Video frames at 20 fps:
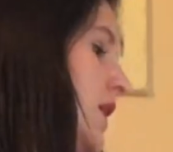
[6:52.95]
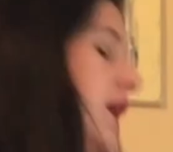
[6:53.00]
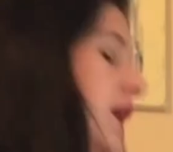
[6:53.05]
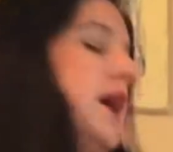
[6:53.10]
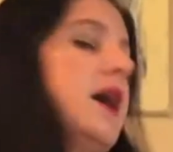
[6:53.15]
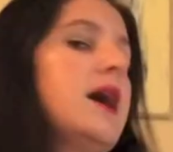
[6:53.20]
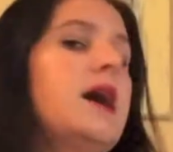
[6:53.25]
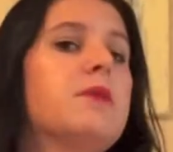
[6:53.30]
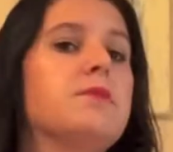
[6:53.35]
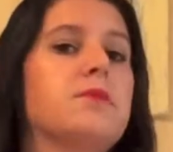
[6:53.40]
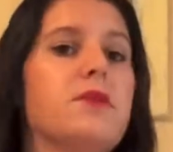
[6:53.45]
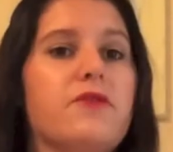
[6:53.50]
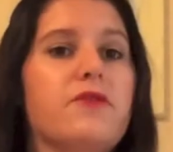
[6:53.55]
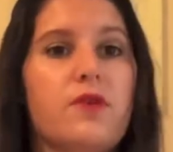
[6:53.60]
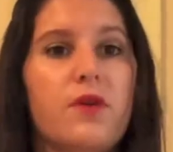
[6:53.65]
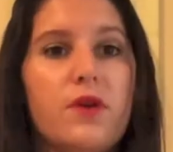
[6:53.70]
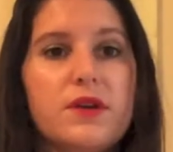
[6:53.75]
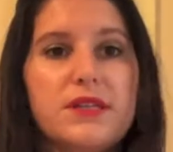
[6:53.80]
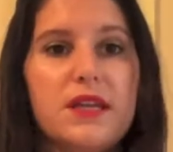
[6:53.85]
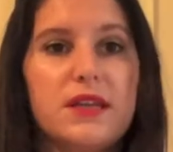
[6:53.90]
Of
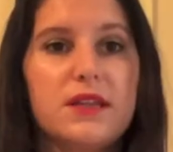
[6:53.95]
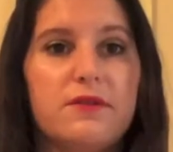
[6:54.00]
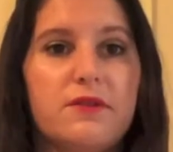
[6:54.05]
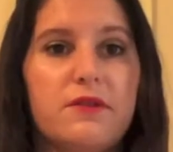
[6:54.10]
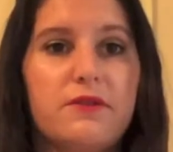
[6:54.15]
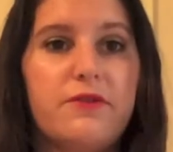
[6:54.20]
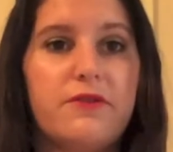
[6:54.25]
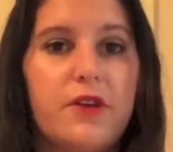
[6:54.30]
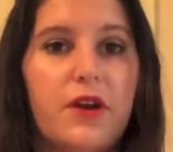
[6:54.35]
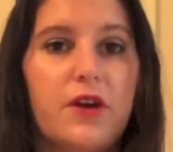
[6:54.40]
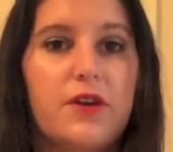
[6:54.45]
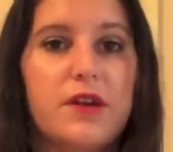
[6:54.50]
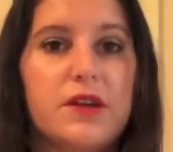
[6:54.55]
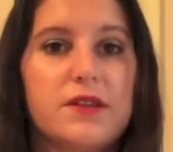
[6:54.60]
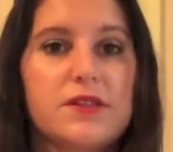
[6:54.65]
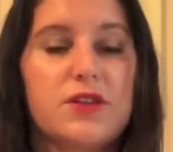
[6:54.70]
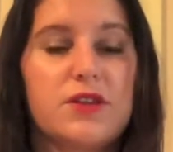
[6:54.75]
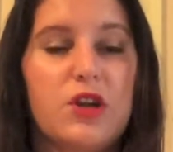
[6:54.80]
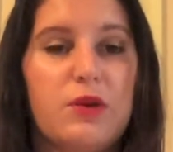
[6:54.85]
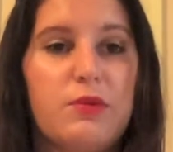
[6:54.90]
course, I live in Florida,
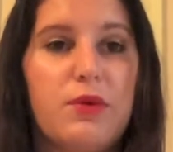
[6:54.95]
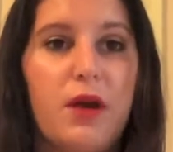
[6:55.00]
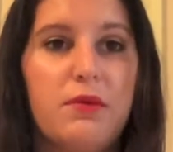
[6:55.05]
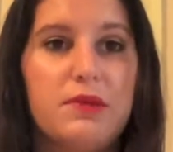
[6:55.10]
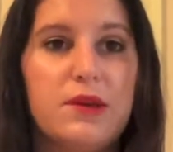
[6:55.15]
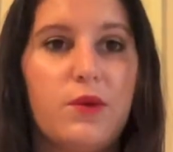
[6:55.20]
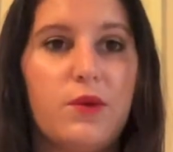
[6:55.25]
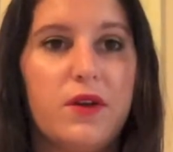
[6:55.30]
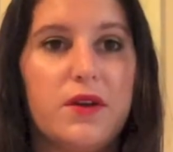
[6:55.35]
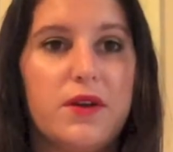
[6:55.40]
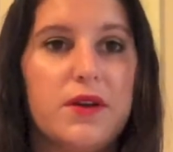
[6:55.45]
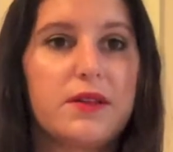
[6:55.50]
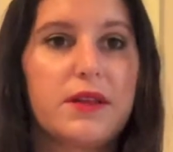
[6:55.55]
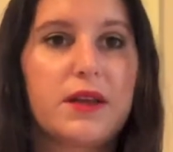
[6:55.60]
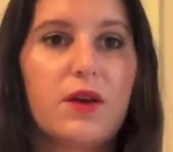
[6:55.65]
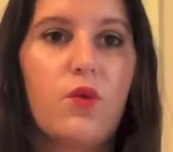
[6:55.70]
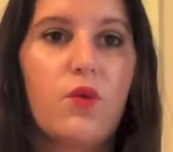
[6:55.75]
so you're probably wondering, like,